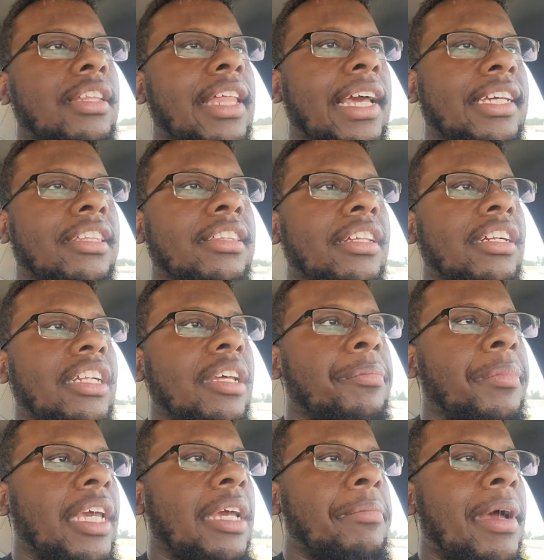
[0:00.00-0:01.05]
That can literally
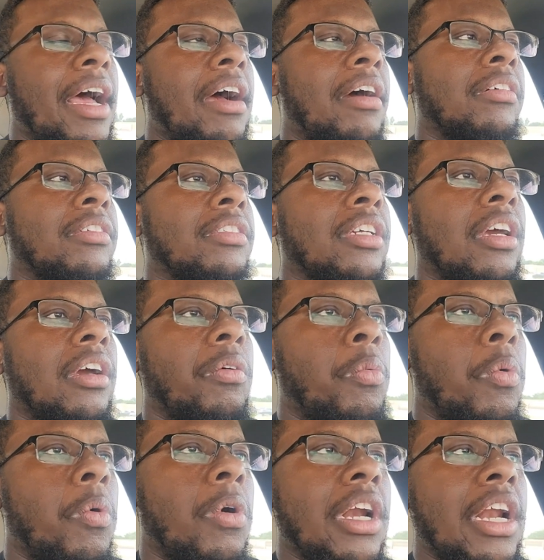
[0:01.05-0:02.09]
be about
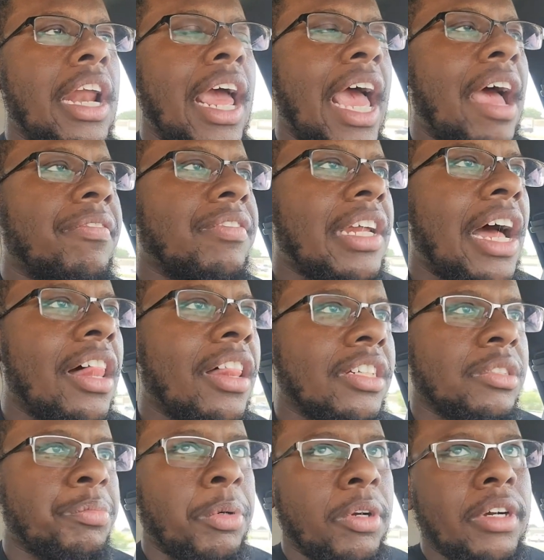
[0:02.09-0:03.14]
one and a half
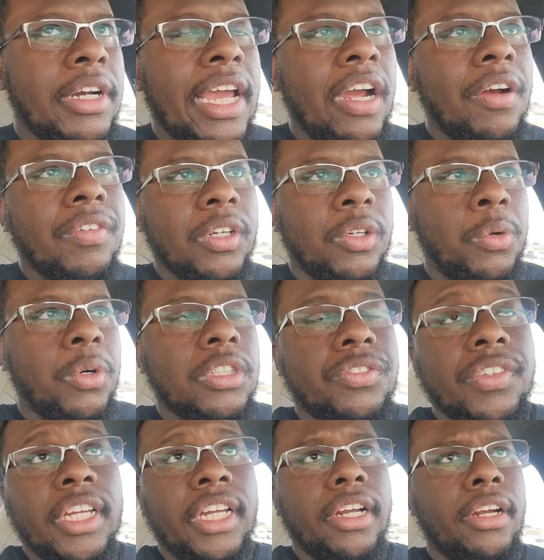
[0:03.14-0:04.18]
dollars per day over the course
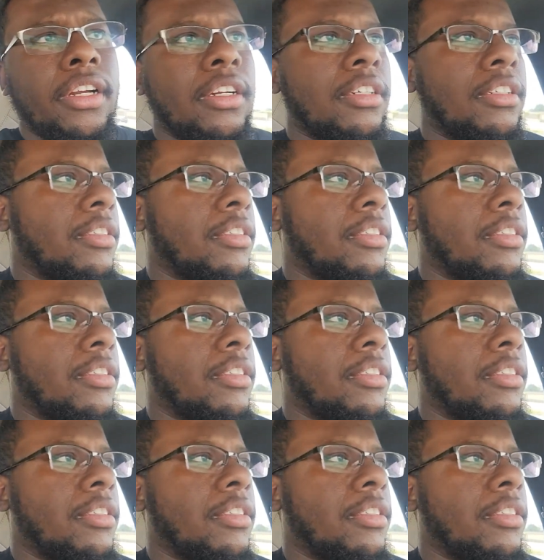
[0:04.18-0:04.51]
of a year.